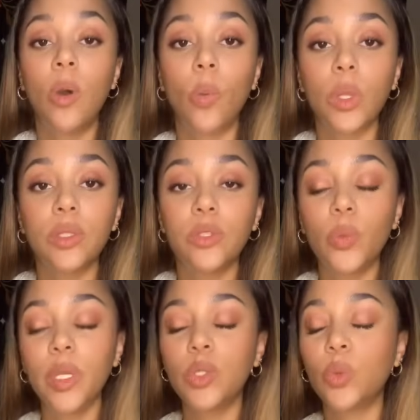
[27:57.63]
What
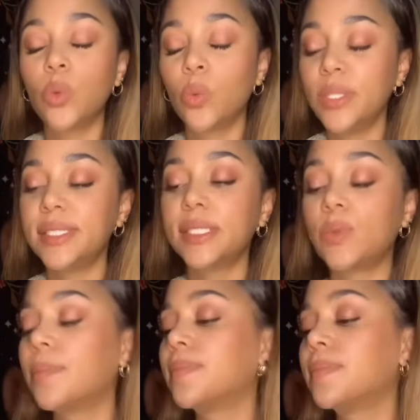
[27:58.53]
do? We
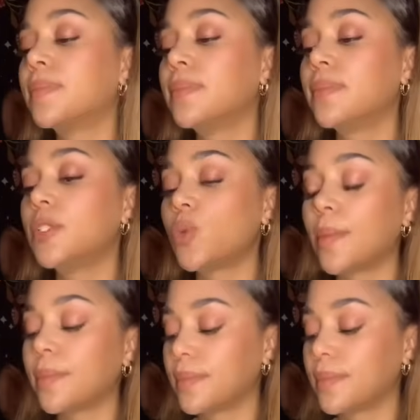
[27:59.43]
swim. Swim.